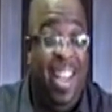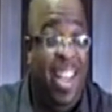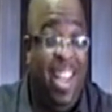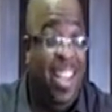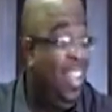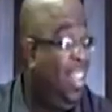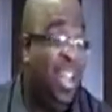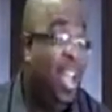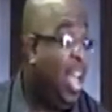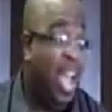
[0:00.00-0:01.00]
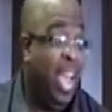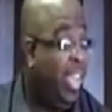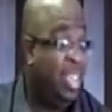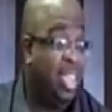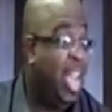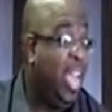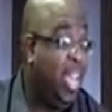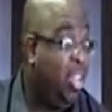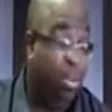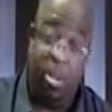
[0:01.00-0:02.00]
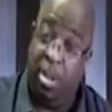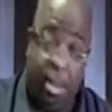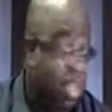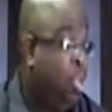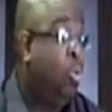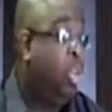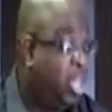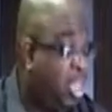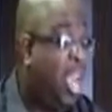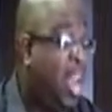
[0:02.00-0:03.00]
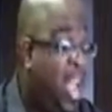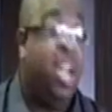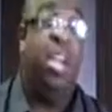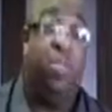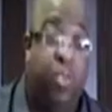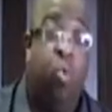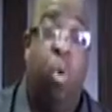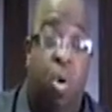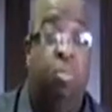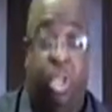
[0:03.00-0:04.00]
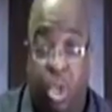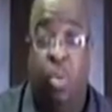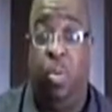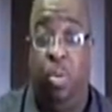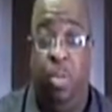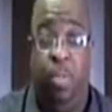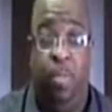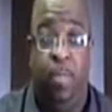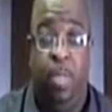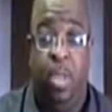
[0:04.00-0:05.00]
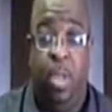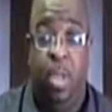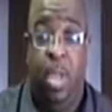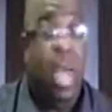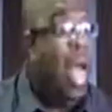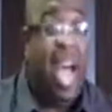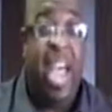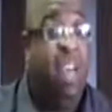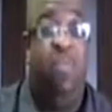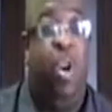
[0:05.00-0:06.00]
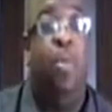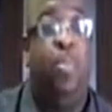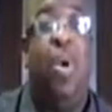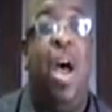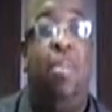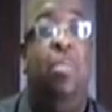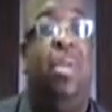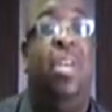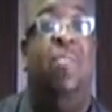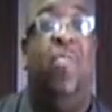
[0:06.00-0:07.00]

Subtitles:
I ain't staying. You can stay there if you want to. I have no problem